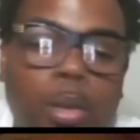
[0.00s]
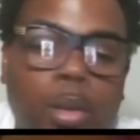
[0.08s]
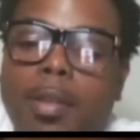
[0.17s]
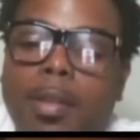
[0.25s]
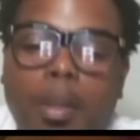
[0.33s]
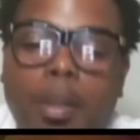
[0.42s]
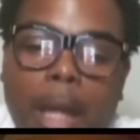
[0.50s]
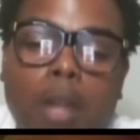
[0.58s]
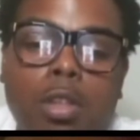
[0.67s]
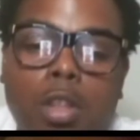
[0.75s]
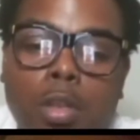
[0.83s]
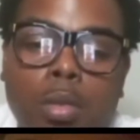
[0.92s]
twisted
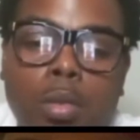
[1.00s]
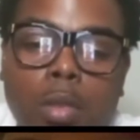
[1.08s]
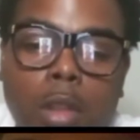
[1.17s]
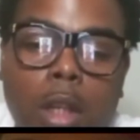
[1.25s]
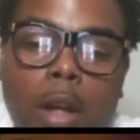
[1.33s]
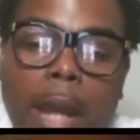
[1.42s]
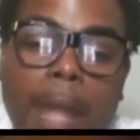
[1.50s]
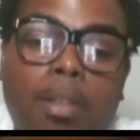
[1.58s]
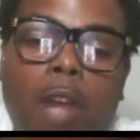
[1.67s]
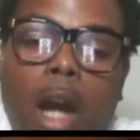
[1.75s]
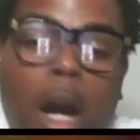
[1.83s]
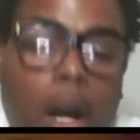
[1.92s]
about you, you know, as
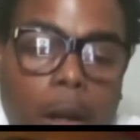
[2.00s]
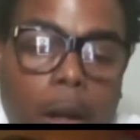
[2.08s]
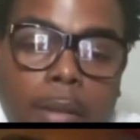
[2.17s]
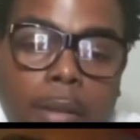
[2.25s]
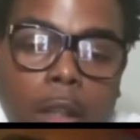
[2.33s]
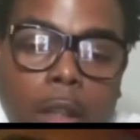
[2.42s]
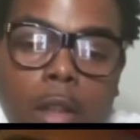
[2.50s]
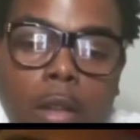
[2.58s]
an artist.